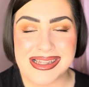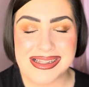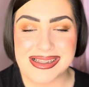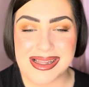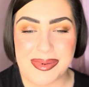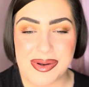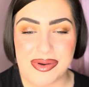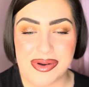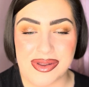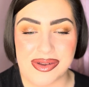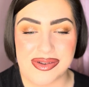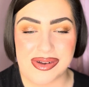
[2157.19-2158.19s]
let me know your
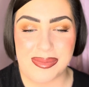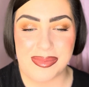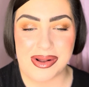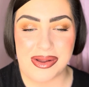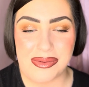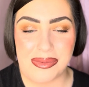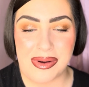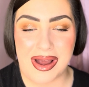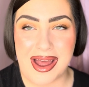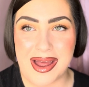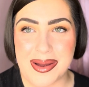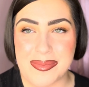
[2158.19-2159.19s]
thoughts down below,
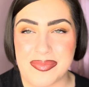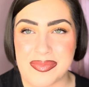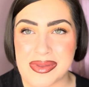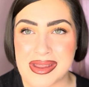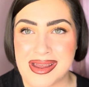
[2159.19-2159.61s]
and